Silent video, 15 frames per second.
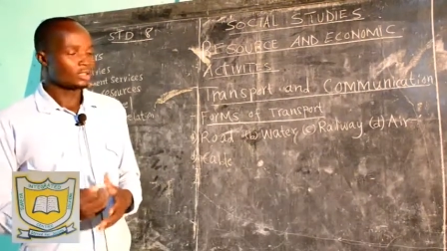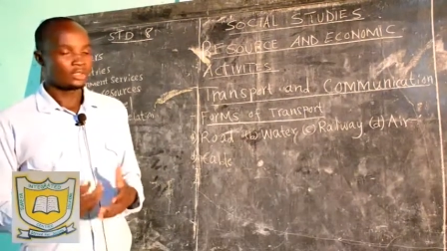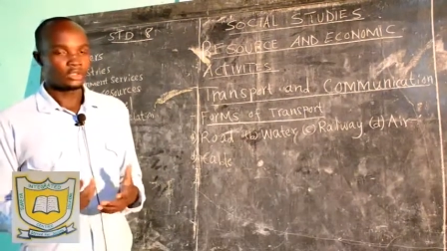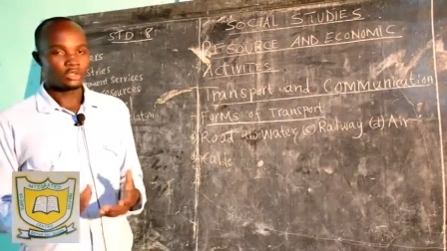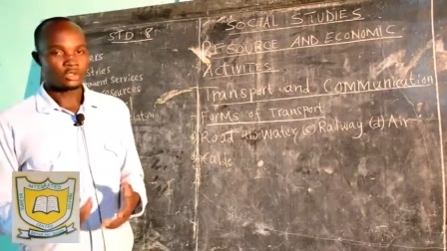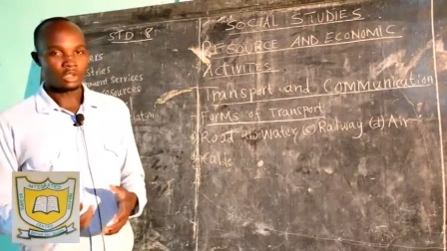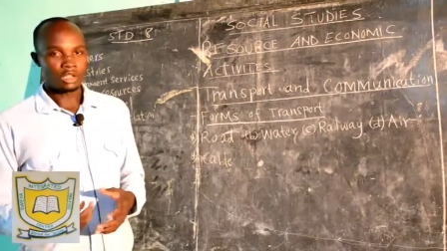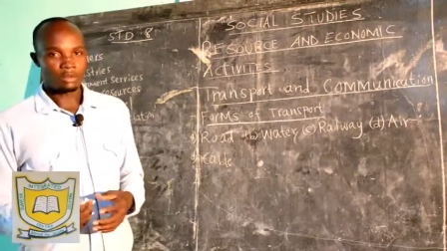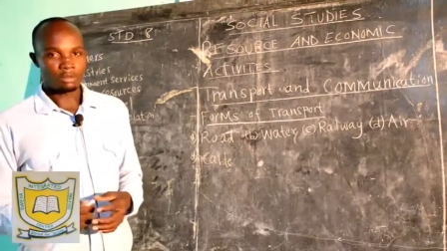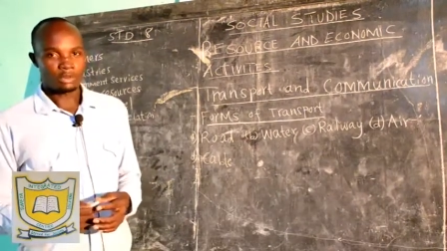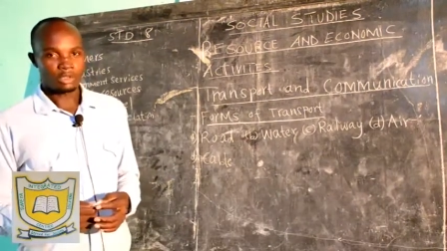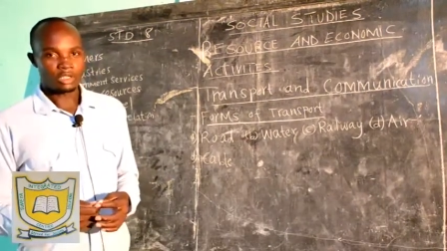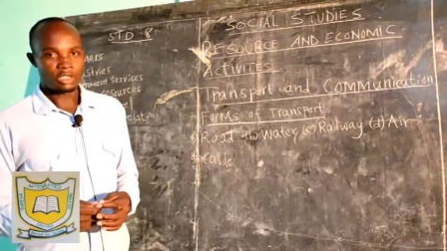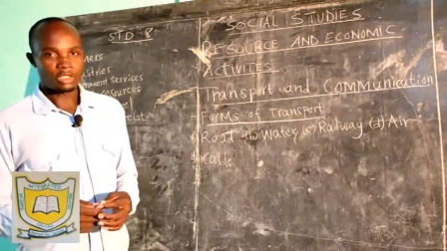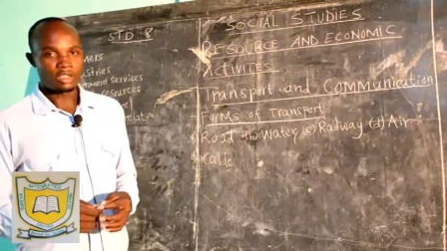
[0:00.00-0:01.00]

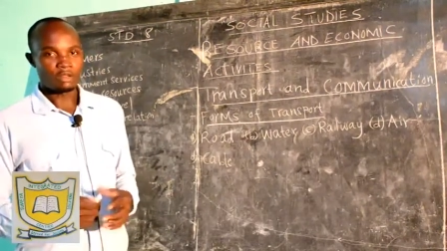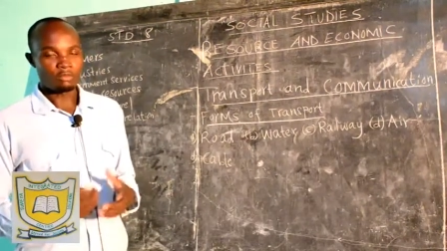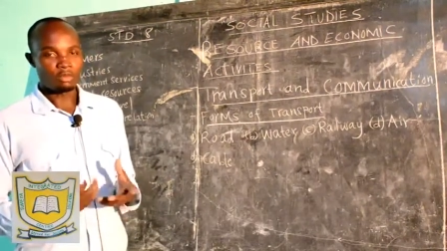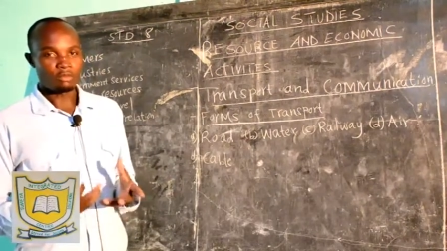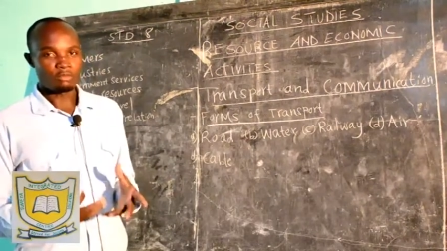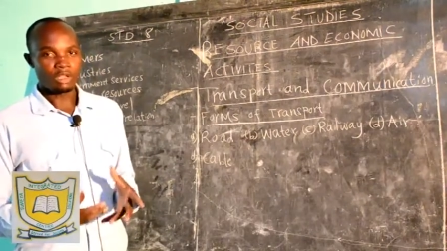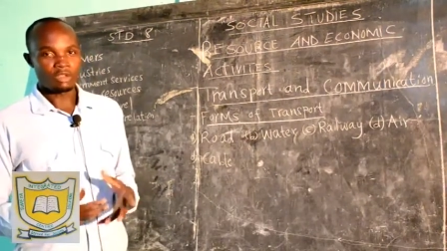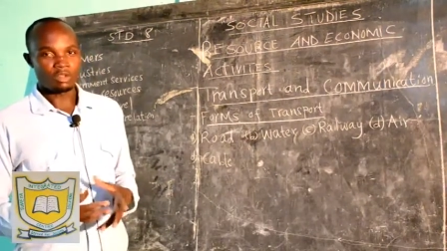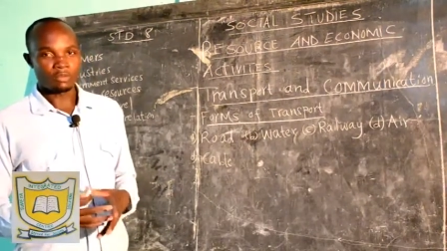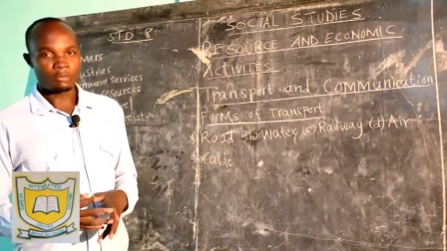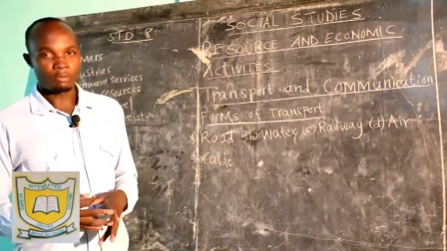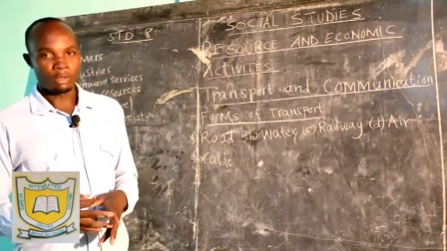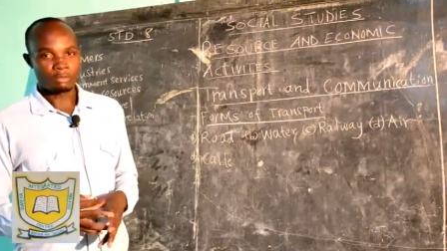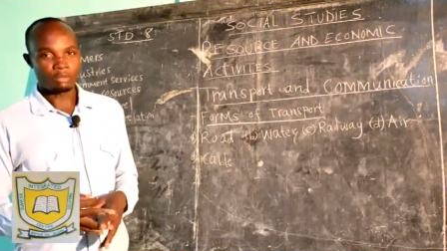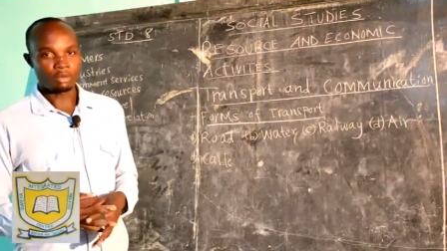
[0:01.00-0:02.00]
Transport is the movement of
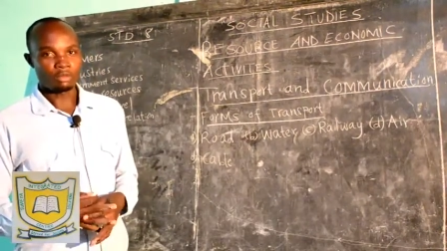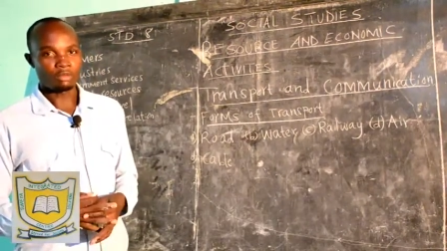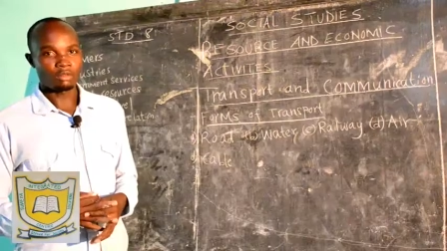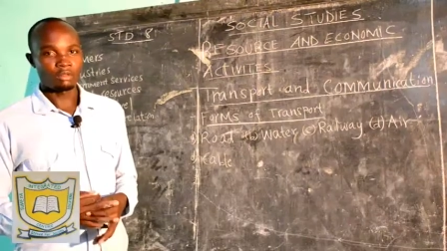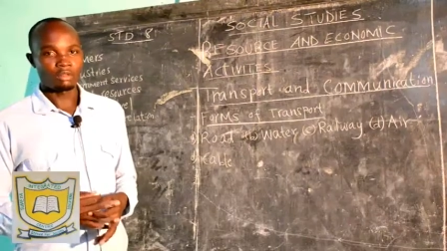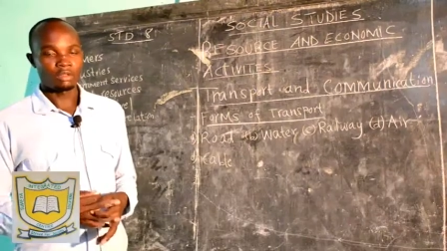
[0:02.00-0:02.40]
people